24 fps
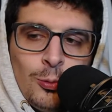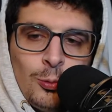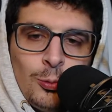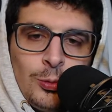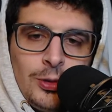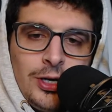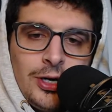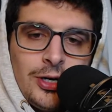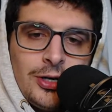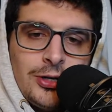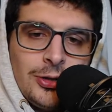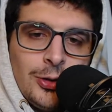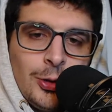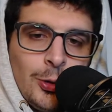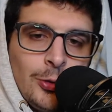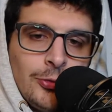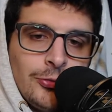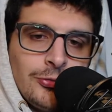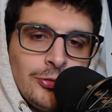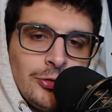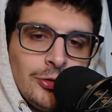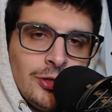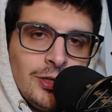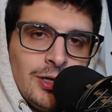we are
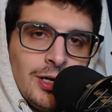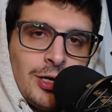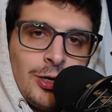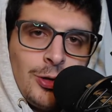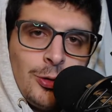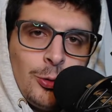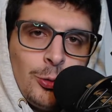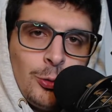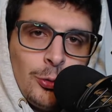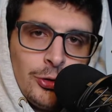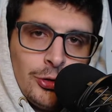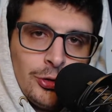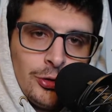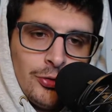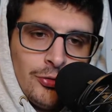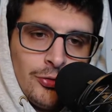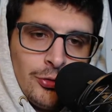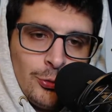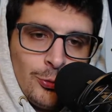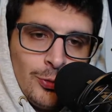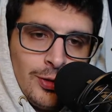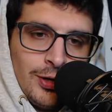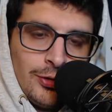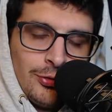over a quarter of
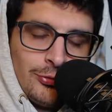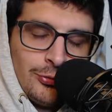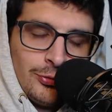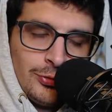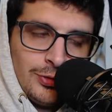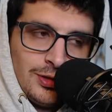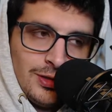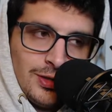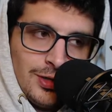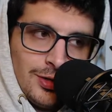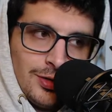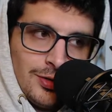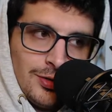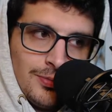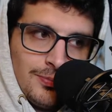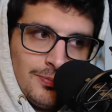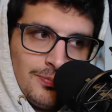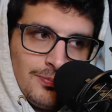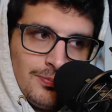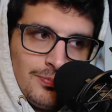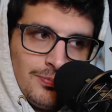the way through the year.